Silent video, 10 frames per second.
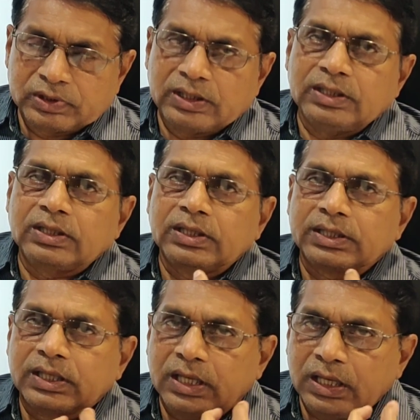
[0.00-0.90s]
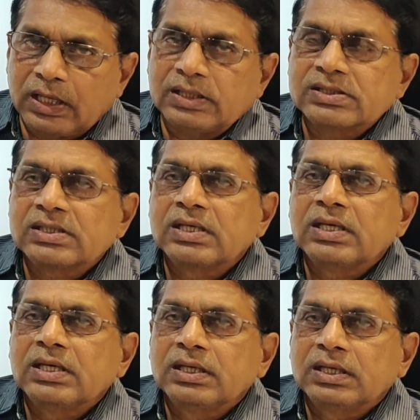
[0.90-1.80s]
In that case,
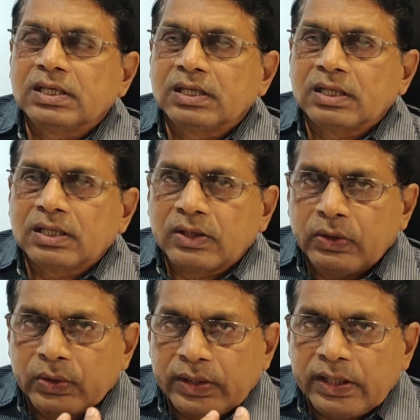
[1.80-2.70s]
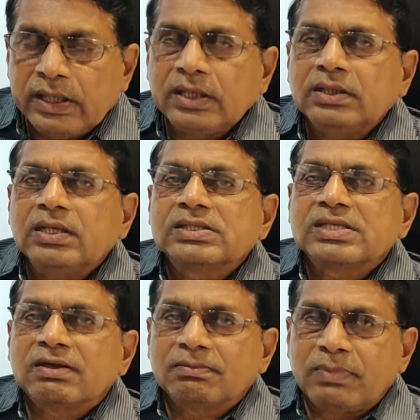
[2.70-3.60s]
donating the
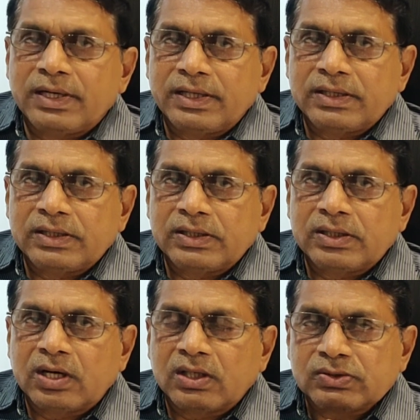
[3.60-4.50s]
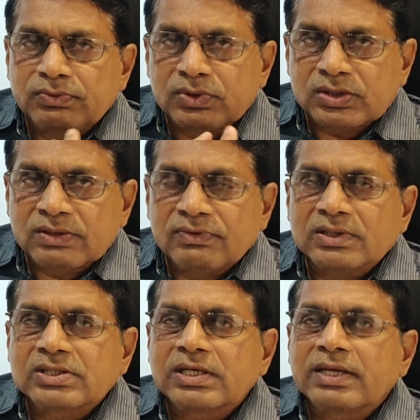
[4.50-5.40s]
saved blood, transfusion of the
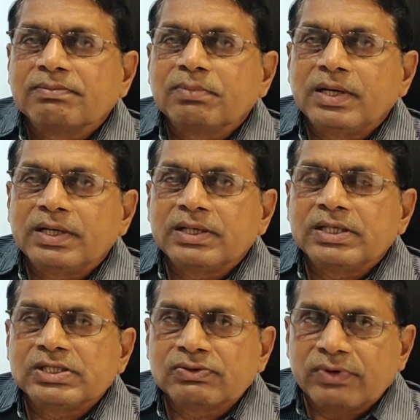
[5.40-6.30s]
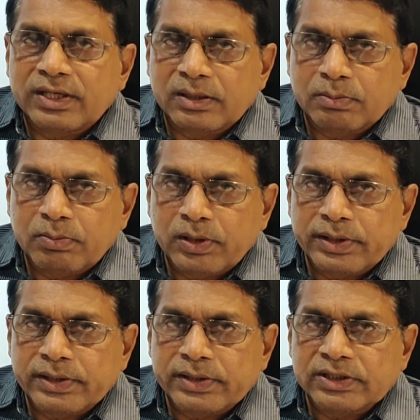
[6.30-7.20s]
saved blood is very
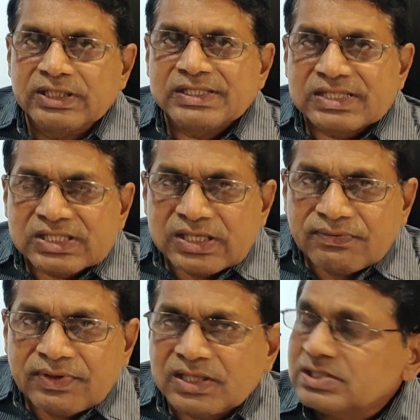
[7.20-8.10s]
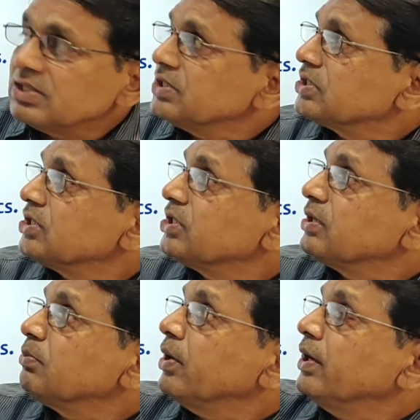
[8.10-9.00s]
important. This safeness is
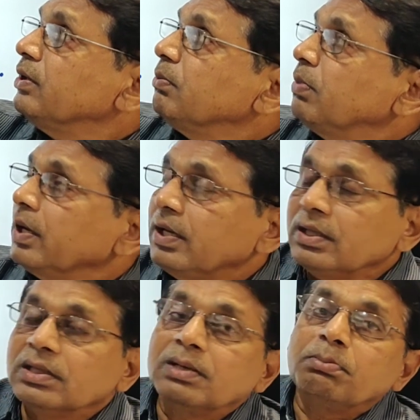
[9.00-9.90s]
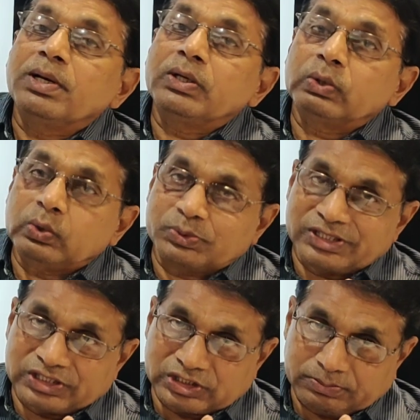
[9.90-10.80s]
determined by the blood group
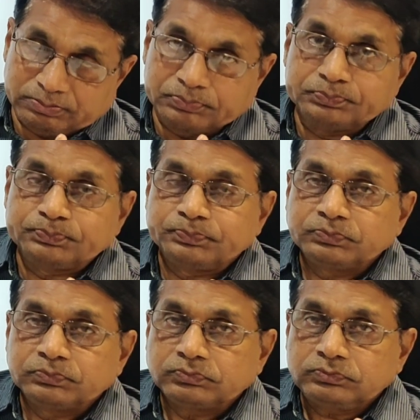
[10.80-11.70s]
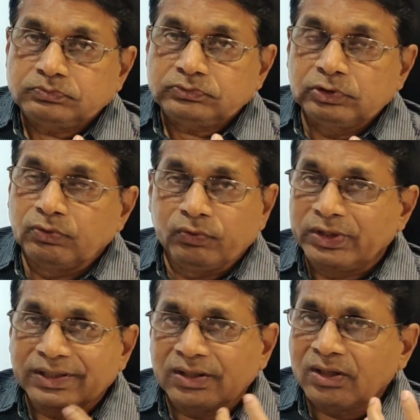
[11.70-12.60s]
system.
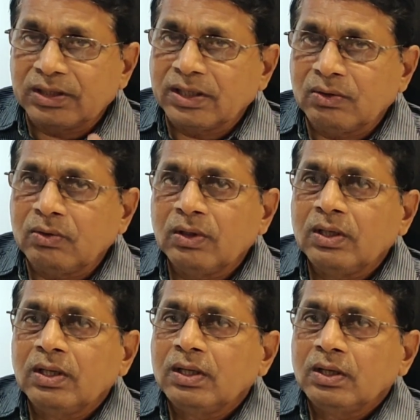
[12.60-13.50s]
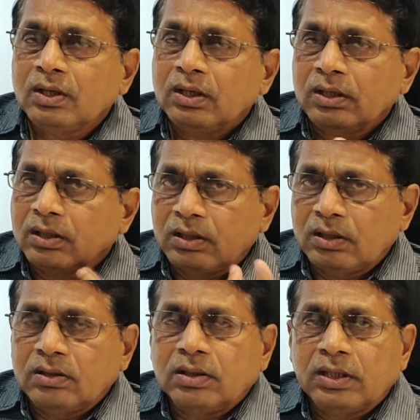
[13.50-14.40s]
We cannot give
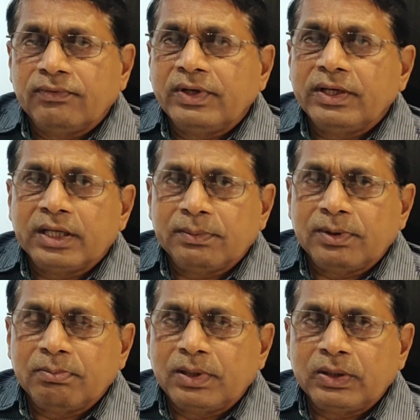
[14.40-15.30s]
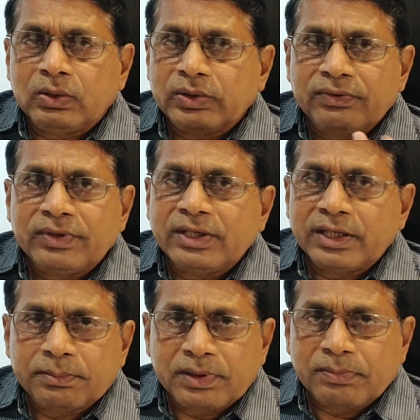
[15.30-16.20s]
every type of blood to every
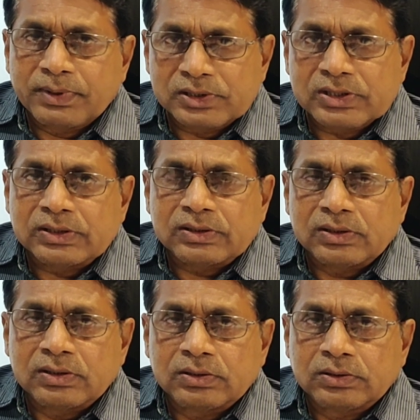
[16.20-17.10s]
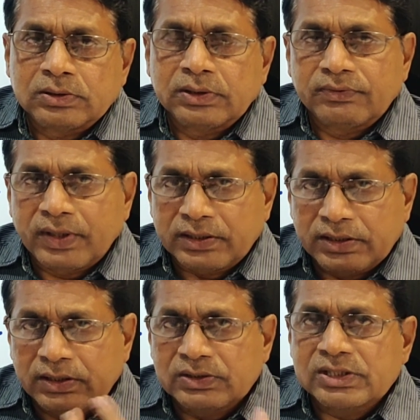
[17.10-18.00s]
type of person. In fact,
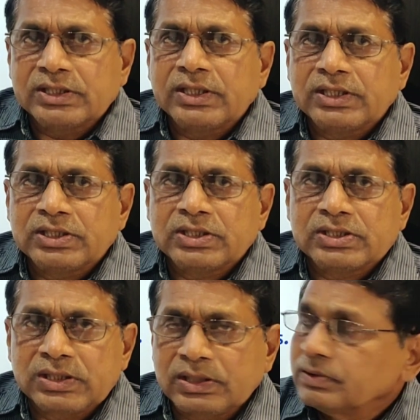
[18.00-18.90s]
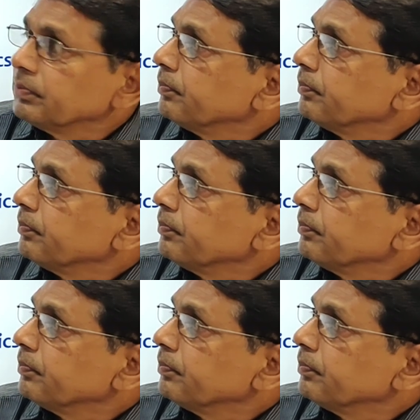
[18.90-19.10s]
it is a dangerous thing.